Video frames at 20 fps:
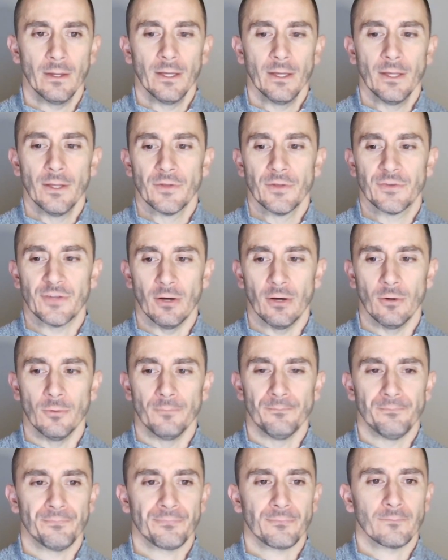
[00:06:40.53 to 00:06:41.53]
So
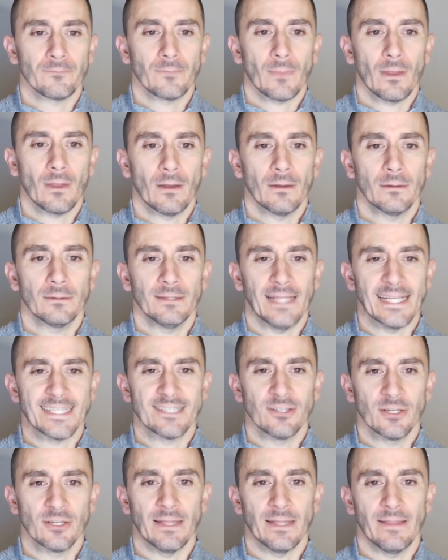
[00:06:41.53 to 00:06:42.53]
let's
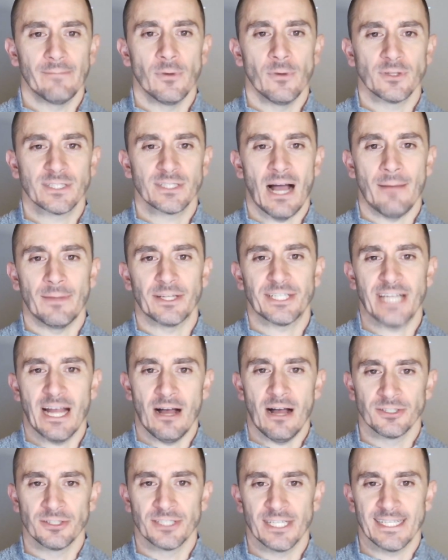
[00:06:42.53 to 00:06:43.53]
look at the most common
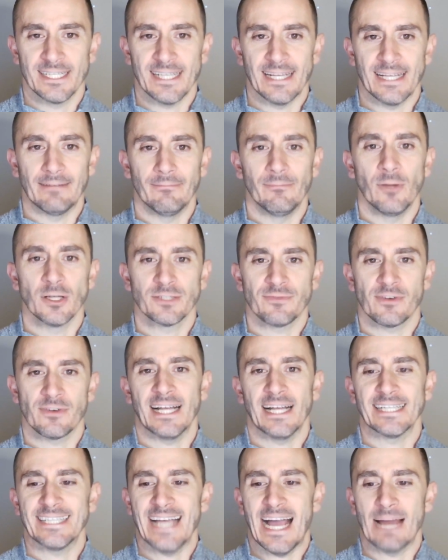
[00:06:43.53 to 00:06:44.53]
challenges that most of our
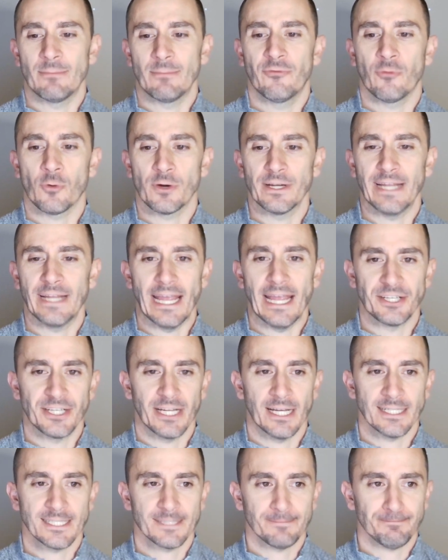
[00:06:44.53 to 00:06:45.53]
clients had before engaging
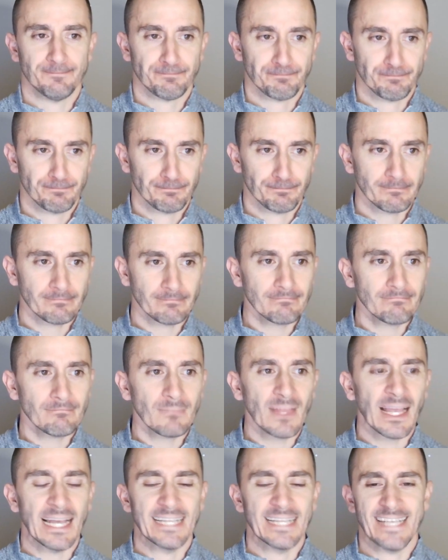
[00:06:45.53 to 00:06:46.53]
us.
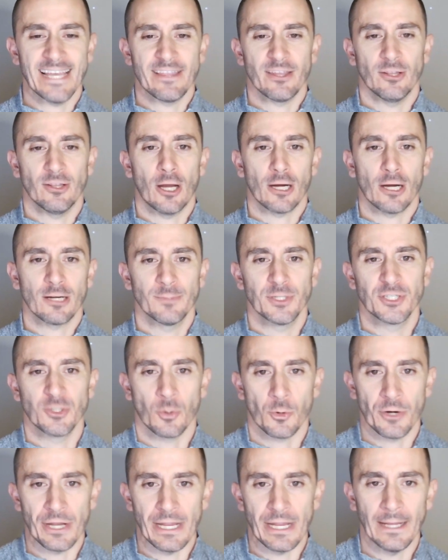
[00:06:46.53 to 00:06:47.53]
I'd say the large
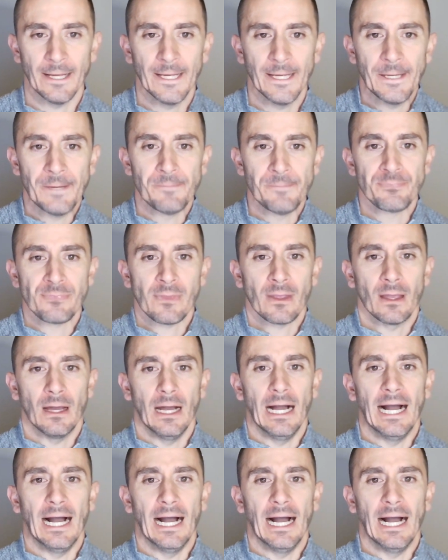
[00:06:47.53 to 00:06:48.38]
majority of